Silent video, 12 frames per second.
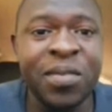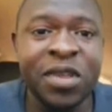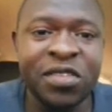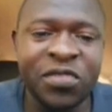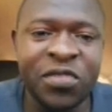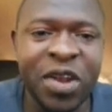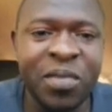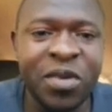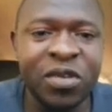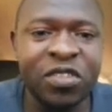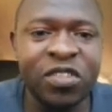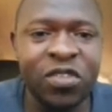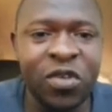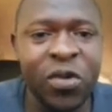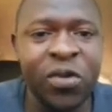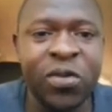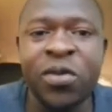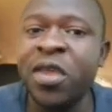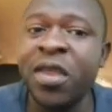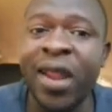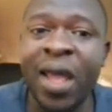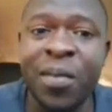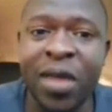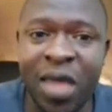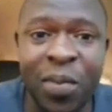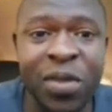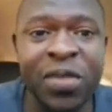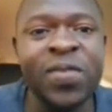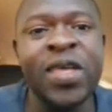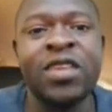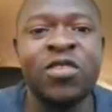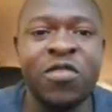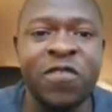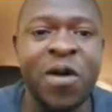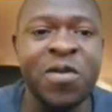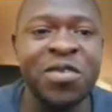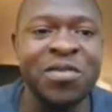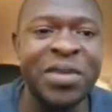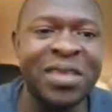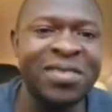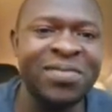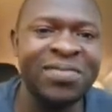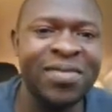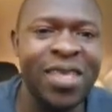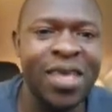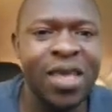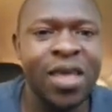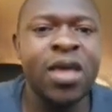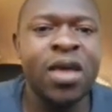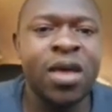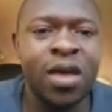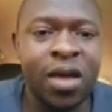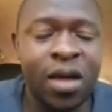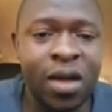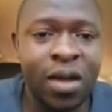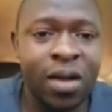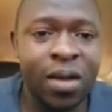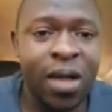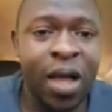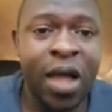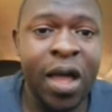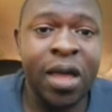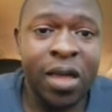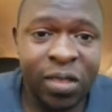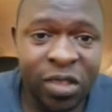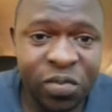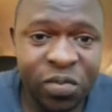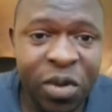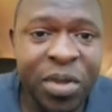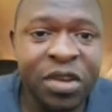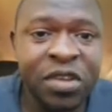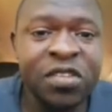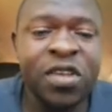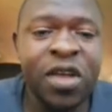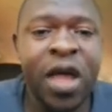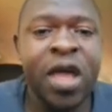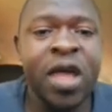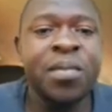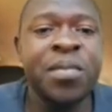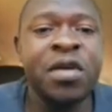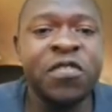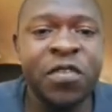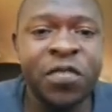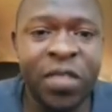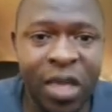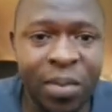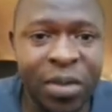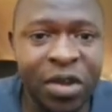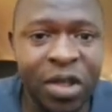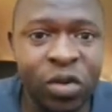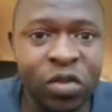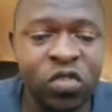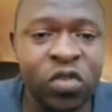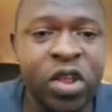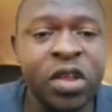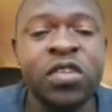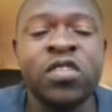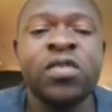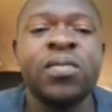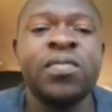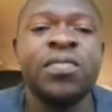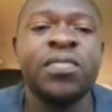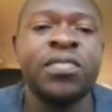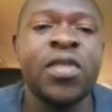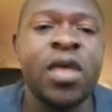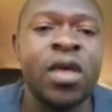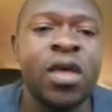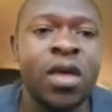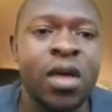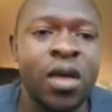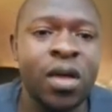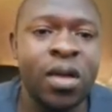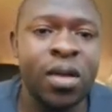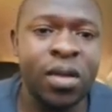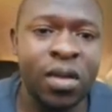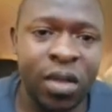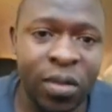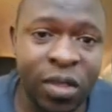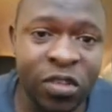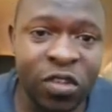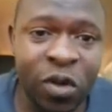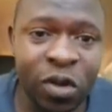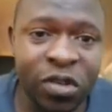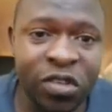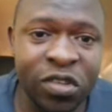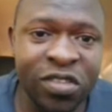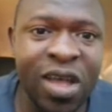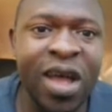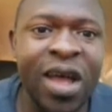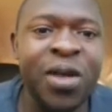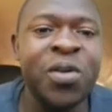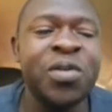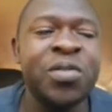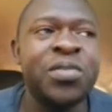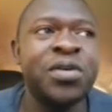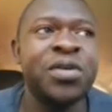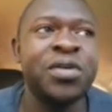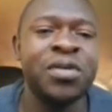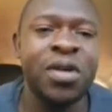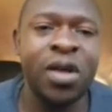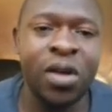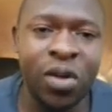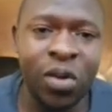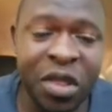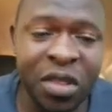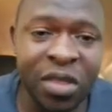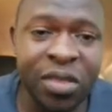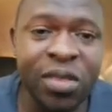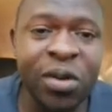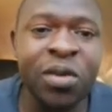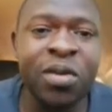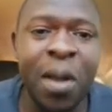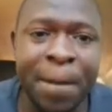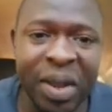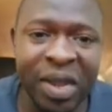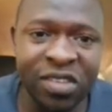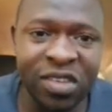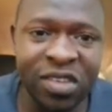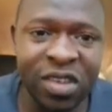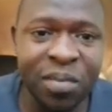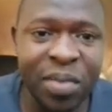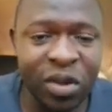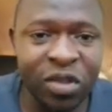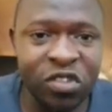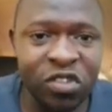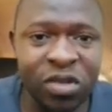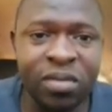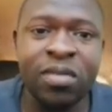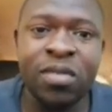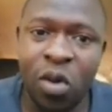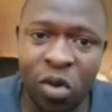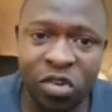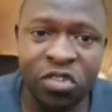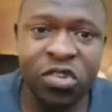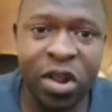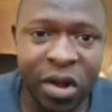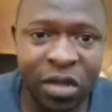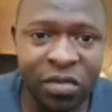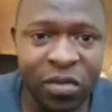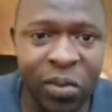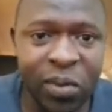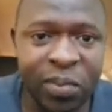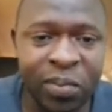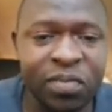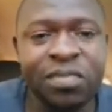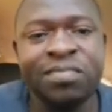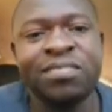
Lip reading: My name is Philemon Chisororo, and I'm happy that you found me. At this moment, I am a fifth-year medical student. In this course, I will be going through basic biology, ordinary level,